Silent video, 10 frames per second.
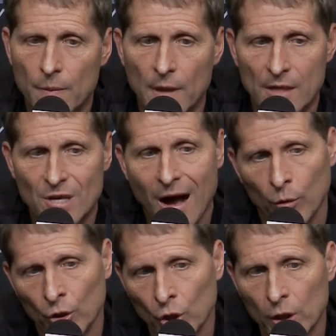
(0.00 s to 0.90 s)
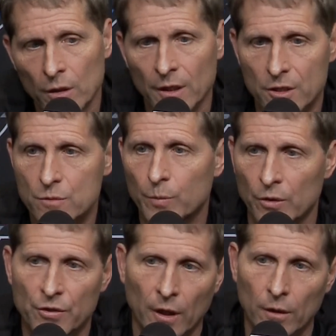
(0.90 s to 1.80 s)
That's how good this
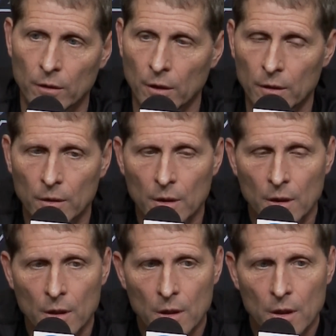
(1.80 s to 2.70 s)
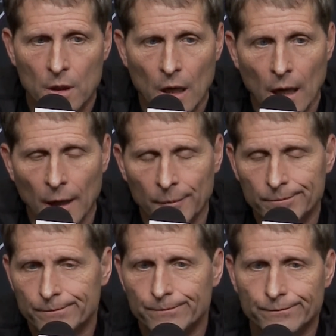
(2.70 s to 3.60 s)
particular
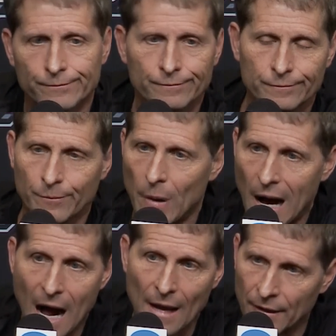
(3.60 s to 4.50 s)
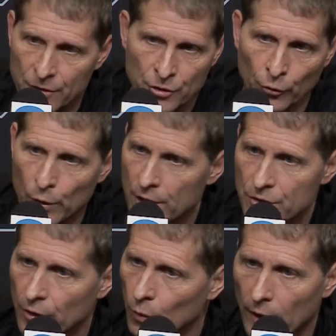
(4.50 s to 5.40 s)
um, pod is or
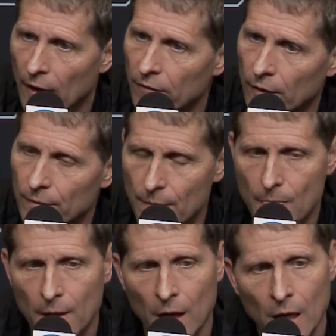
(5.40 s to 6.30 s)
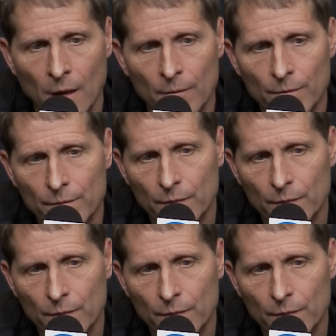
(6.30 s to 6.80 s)
region, whatever. Um,